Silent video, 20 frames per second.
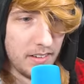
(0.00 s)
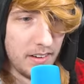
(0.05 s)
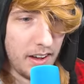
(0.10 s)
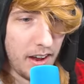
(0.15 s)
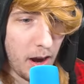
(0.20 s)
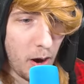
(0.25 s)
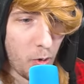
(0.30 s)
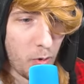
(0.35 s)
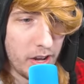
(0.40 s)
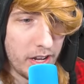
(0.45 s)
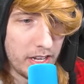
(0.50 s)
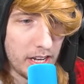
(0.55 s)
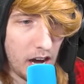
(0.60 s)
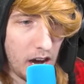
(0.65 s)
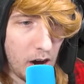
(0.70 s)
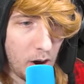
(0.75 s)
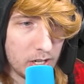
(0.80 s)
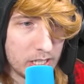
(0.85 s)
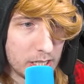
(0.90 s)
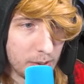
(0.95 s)
There we
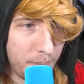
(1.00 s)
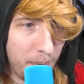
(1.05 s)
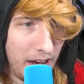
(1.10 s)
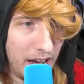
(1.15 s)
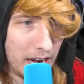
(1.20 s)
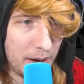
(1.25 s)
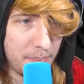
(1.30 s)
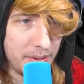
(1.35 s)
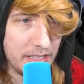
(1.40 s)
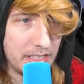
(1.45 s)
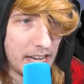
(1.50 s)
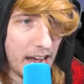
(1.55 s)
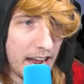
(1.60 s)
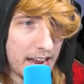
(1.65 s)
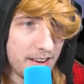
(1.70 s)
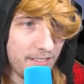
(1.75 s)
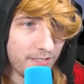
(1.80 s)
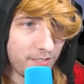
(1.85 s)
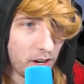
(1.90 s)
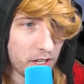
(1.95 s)
go. It's about to be
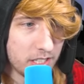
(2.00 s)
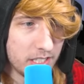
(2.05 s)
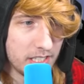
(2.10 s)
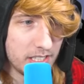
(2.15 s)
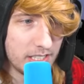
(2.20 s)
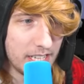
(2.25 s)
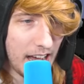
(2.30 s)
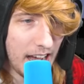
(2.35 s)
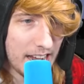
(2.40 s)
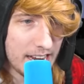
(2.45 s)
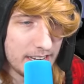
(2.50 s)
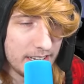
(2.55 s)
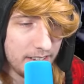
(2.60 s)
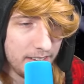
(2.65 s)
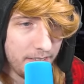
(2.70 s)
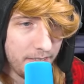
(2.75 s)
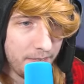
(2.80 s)
Titan versus Titan.